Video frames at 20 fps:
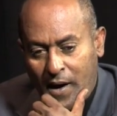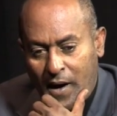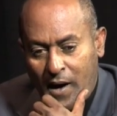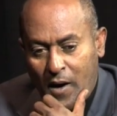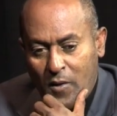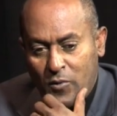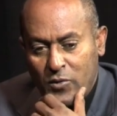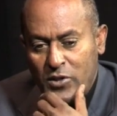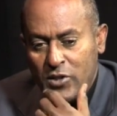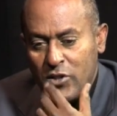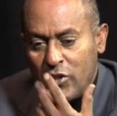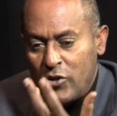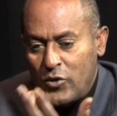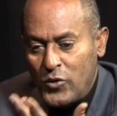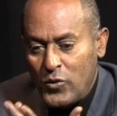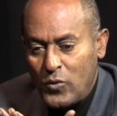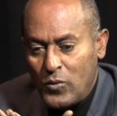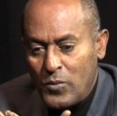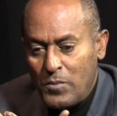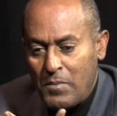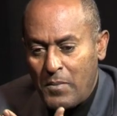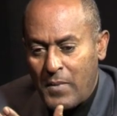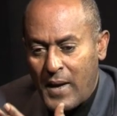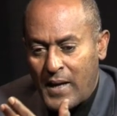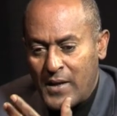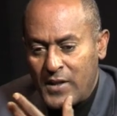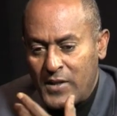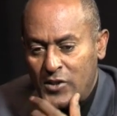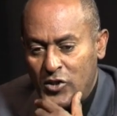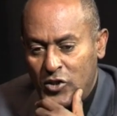How did you
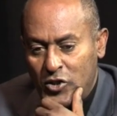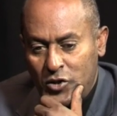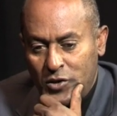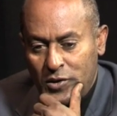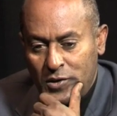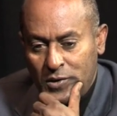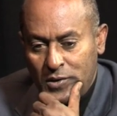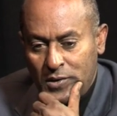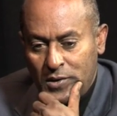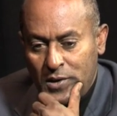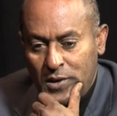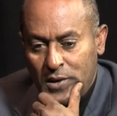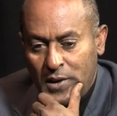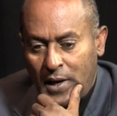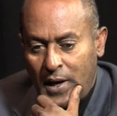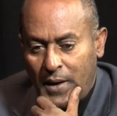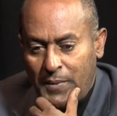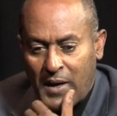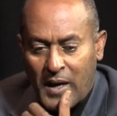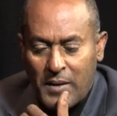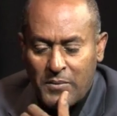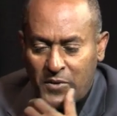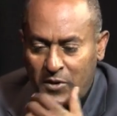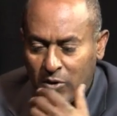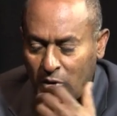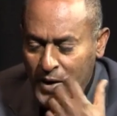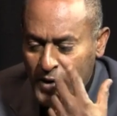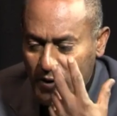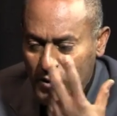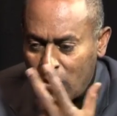manage? I mean, I'm
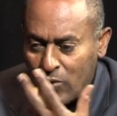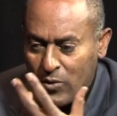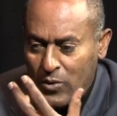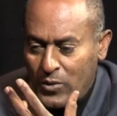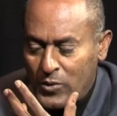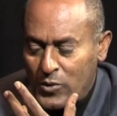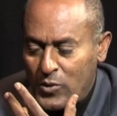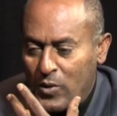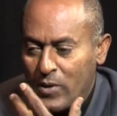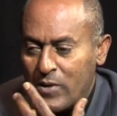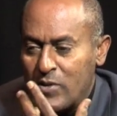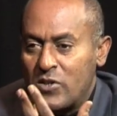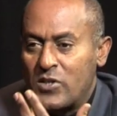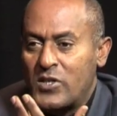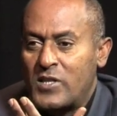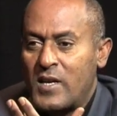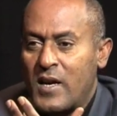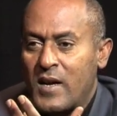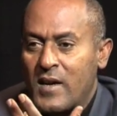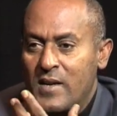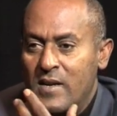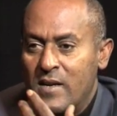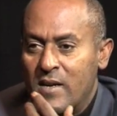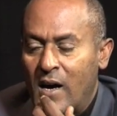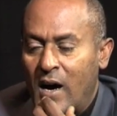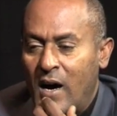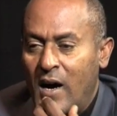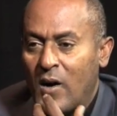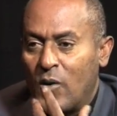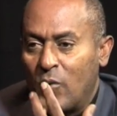trying to understand
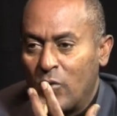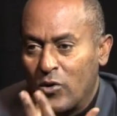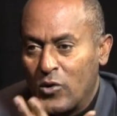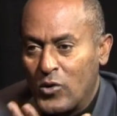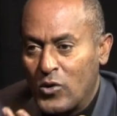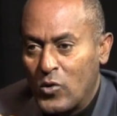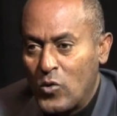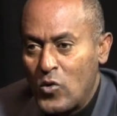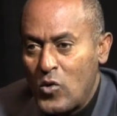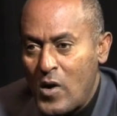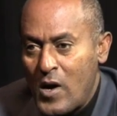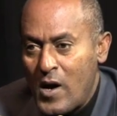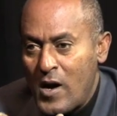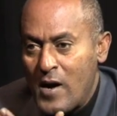how you grew